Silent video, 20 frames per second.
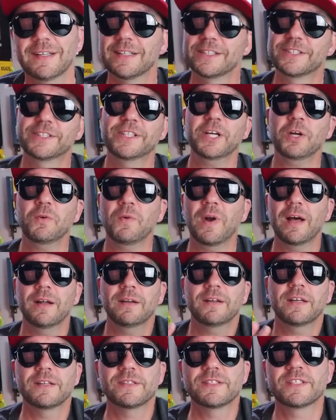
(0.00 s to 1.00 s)
Stick
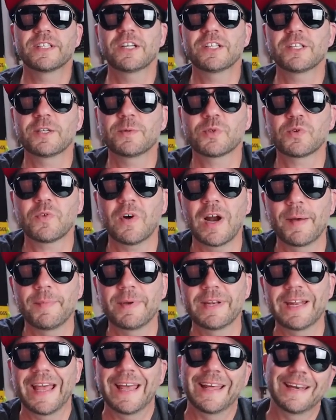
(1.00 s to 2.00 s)
around, consider
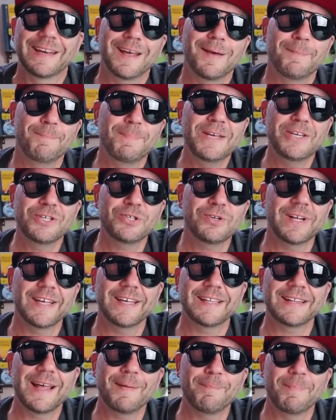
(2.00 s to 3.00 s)
subscribing, and be sure to
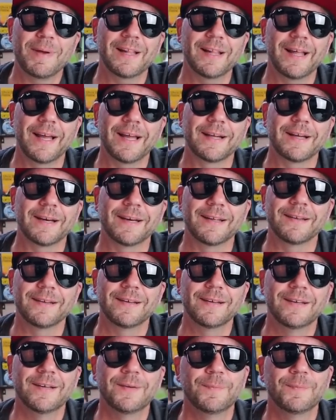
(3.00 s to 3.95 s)
hit that bell icon.